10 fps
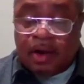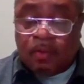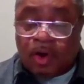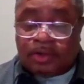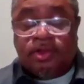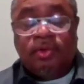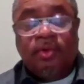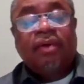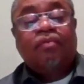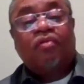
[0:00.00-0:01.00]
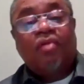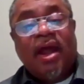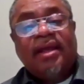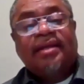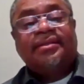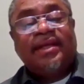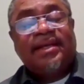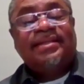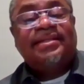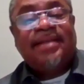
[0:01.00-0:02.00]
was to erase
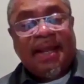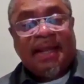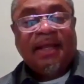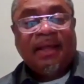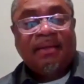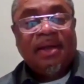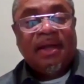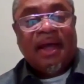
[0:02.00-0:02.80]
his name